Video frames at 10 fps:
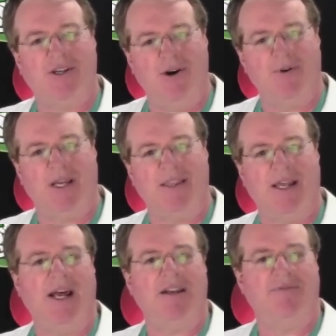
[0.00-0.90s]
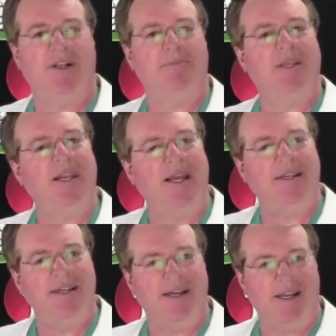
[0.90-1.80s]
coding that I developed in
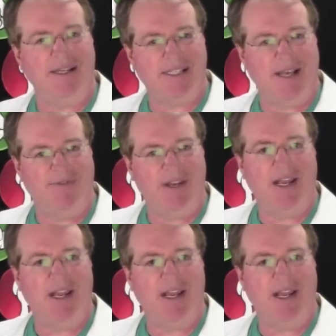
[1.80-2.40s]
1997